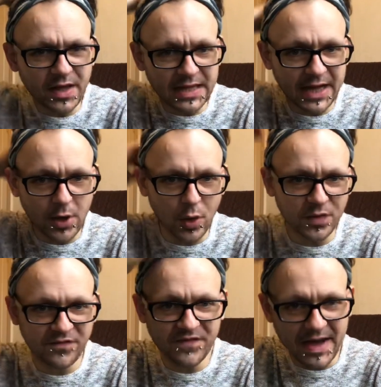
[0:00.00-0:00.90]
like all the
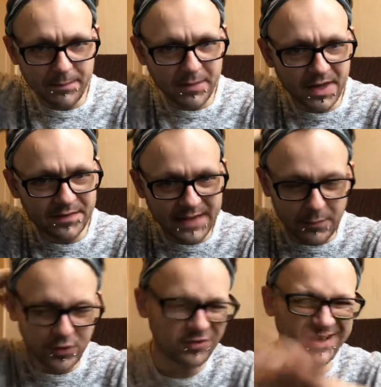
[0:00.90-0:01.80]
fam, and that
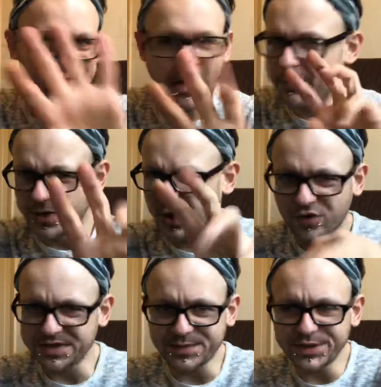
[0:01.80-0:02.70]
would only have happened at
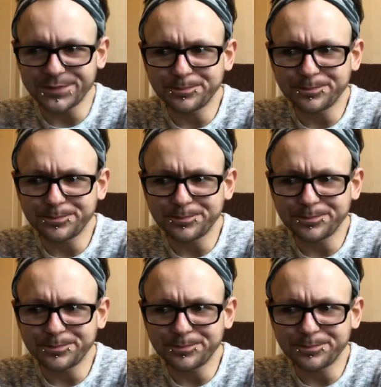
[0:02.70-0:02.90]
Christmas